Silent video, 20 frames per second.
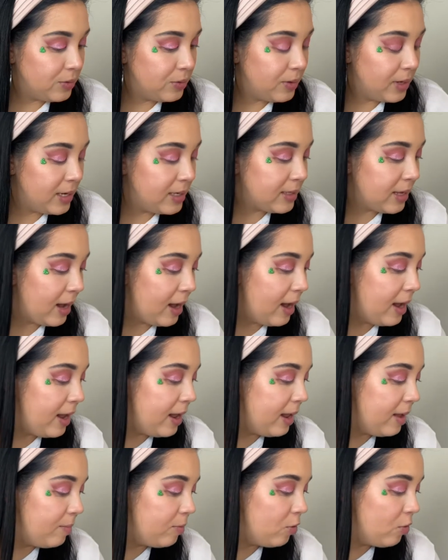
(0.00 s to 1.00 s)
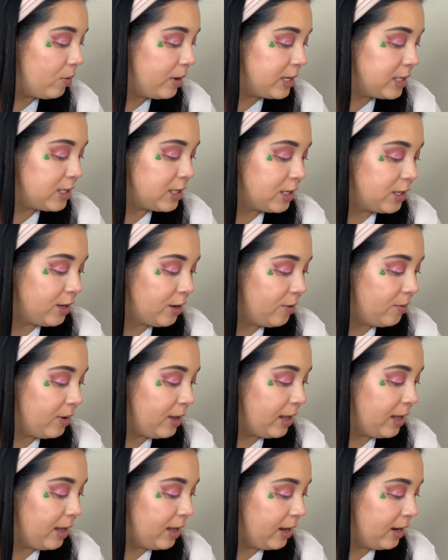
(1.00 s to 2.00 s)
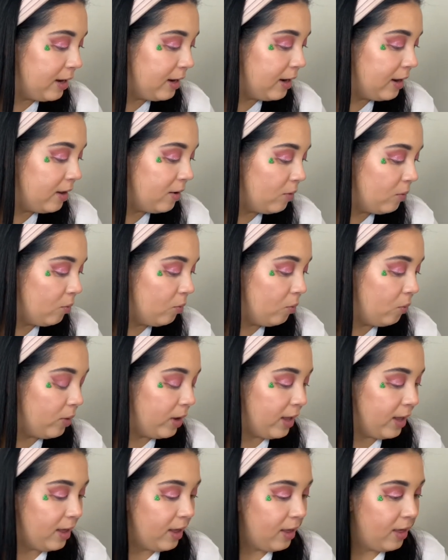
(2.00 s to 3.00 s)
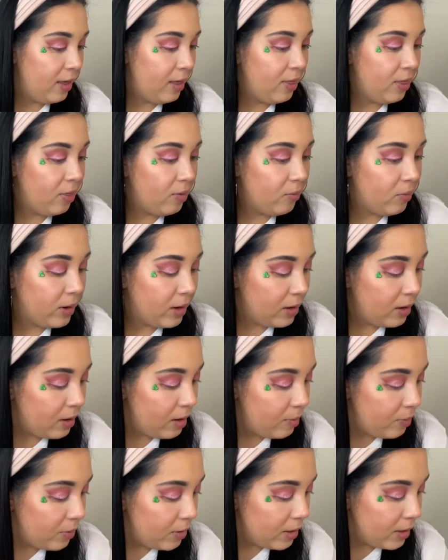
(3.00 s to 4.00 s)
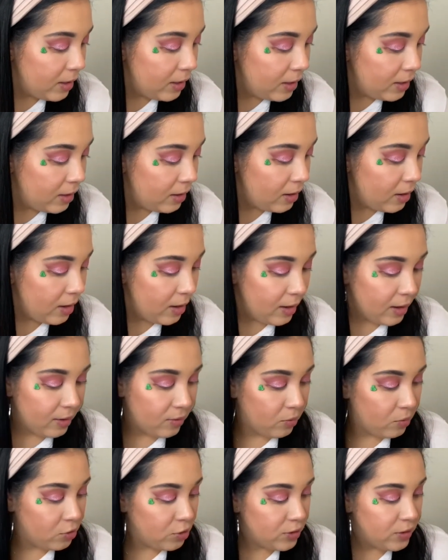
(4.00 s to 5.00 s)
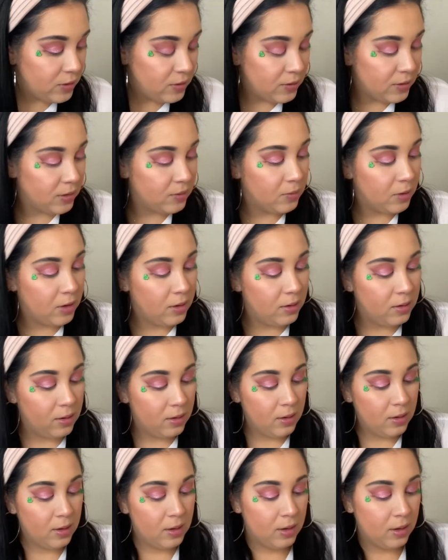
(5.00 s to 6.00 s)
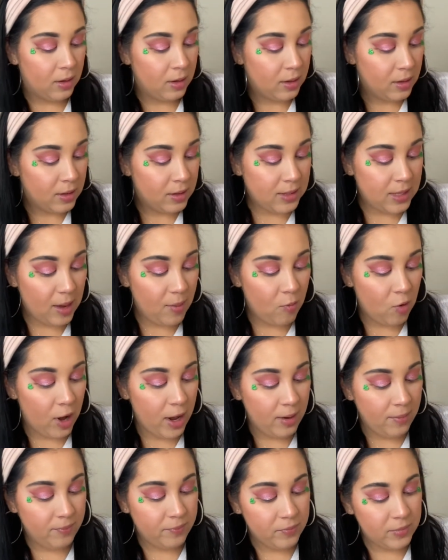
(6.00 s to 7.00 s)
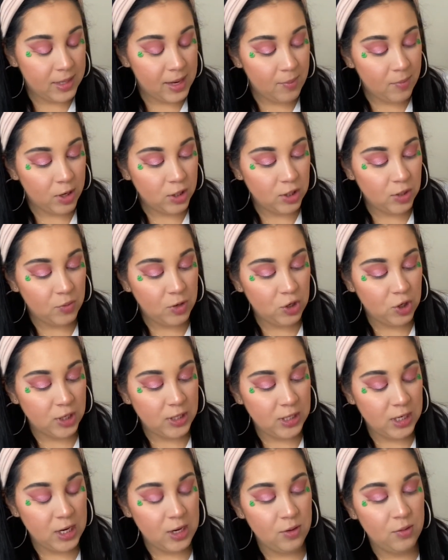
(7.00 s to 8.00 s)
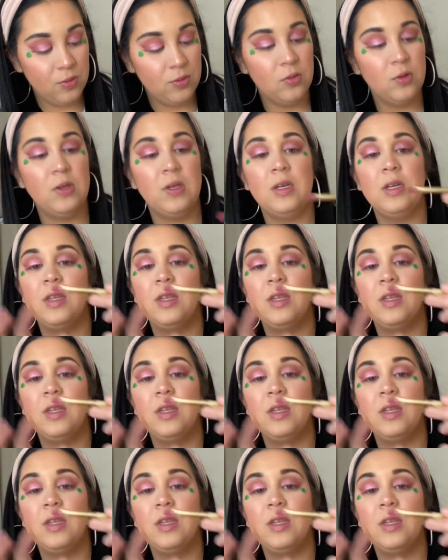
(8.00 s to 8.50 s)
is I am going to go in with, where did I put it? I guess we'll just use this one. Same one, same brush that we just used,